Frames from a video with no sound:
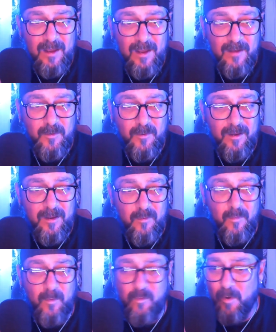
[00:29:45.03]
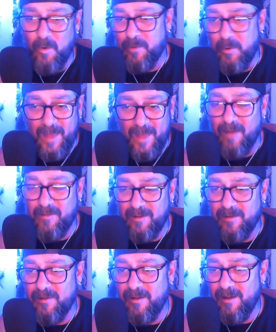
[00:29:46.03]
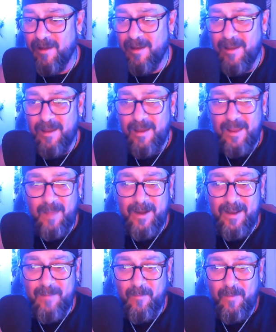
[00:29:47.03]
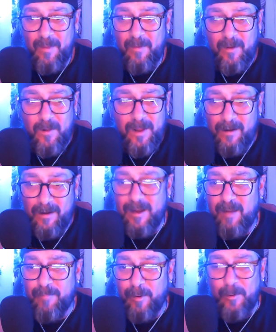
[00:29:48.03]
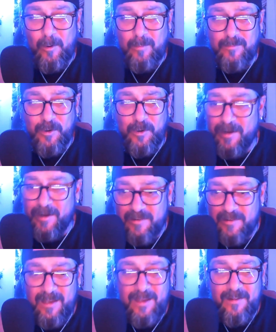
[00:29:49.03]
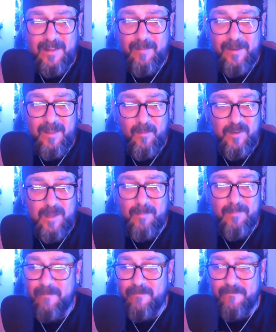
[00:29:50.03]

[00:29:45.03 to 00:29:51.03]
twenty, yeah. tw two thousands. I mean, Click Click Boom, Your Disease. I mean, those are some of